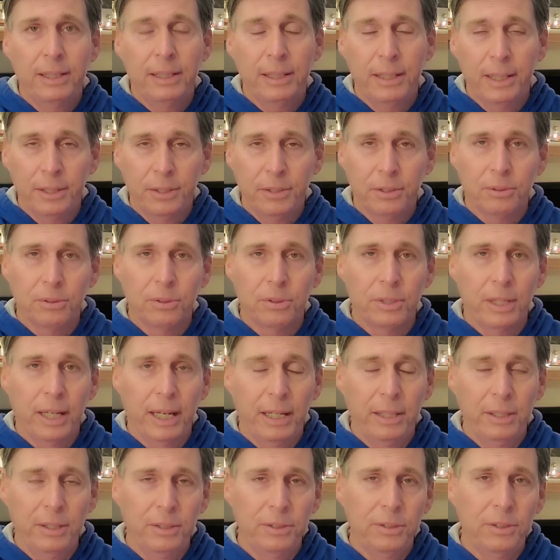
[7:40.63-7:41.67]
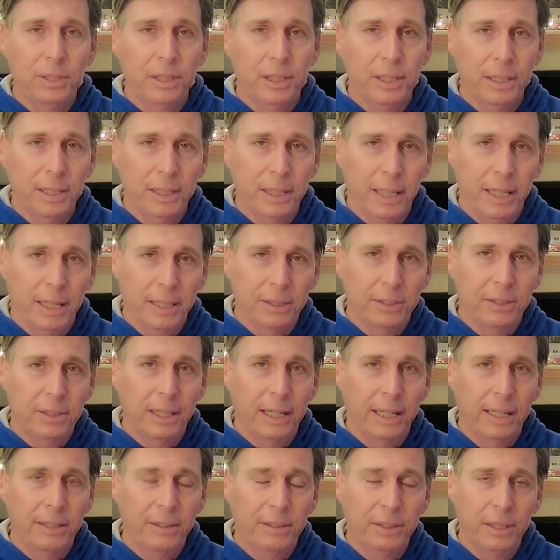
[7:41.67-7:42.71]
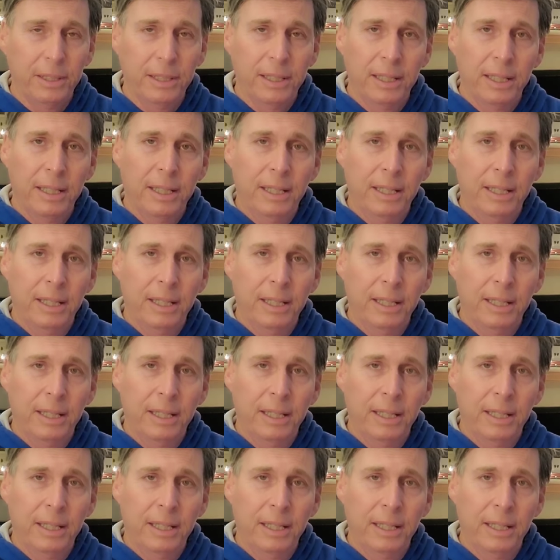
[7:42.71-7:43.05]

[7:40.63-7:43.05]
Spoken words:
initial stages in the United States.